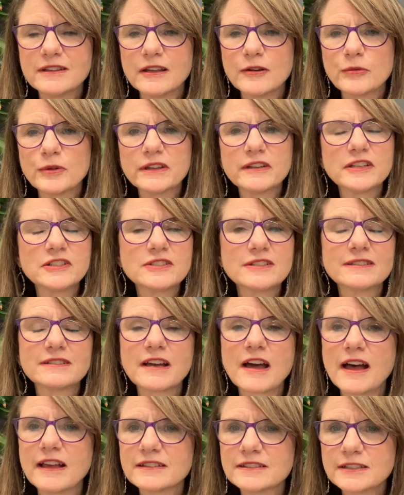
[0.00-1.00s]
the religious
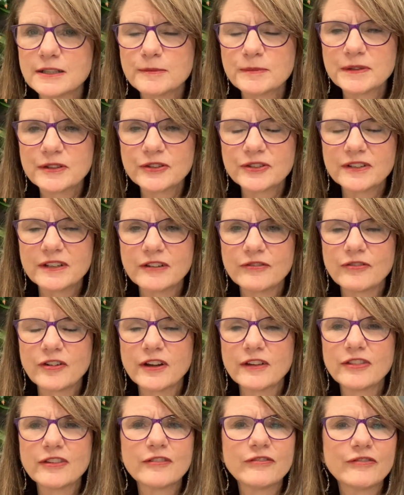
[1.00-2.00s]
customs are
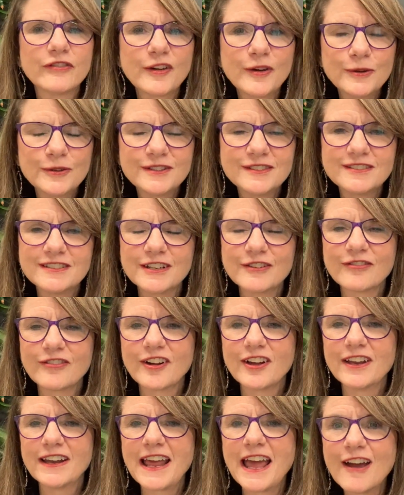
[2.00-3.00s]
different, the food's
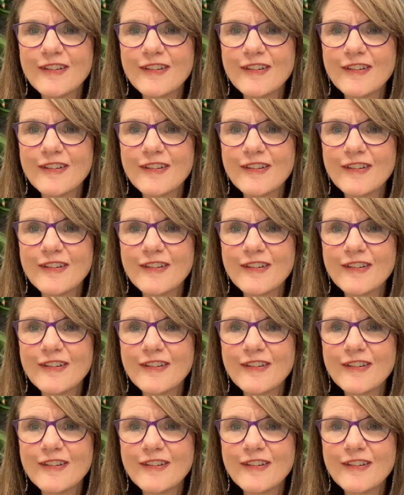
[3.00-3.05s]
different,